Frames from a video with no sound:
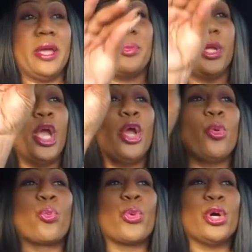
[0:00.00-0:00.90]
in
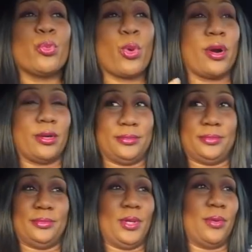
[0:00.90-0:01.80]
real world,
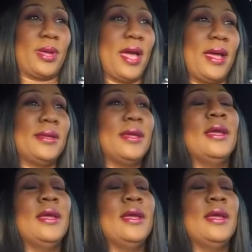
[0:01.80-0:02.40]
okay.